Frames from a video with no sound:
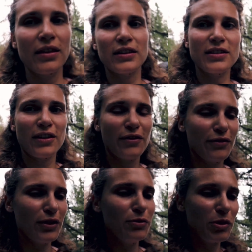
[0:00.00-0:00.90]
there's a
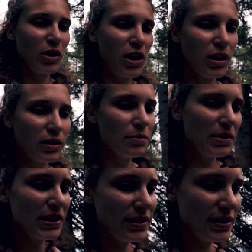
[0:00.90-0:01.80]
few more harder
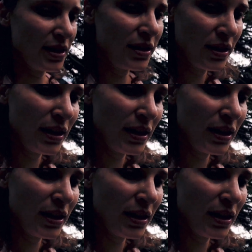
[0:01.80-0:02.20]
bits.